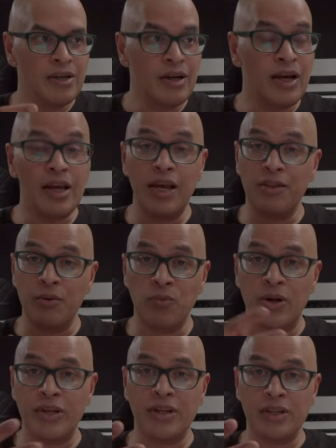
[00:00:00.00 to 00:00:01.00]
And they
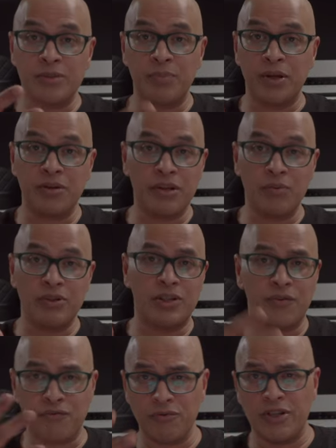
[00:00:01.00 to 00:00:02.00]
wanted a speaker that would
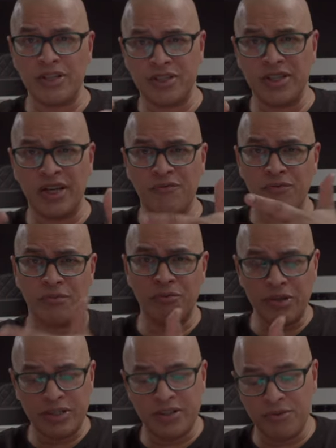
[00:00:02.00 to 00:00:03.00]
differentiate from the
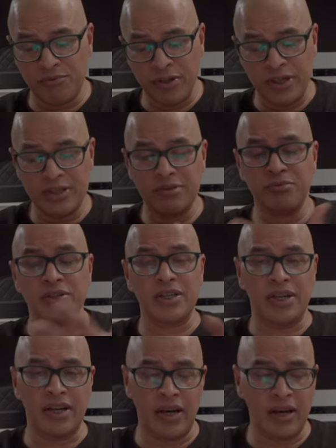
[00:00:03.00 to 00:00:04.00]
rest of the range, which I
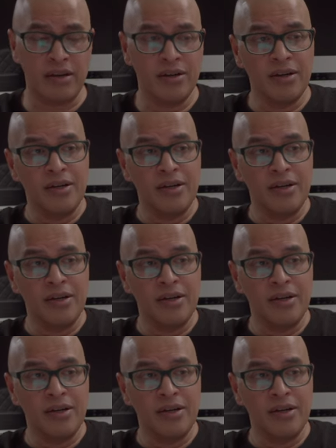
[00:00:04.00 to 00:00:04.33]
get.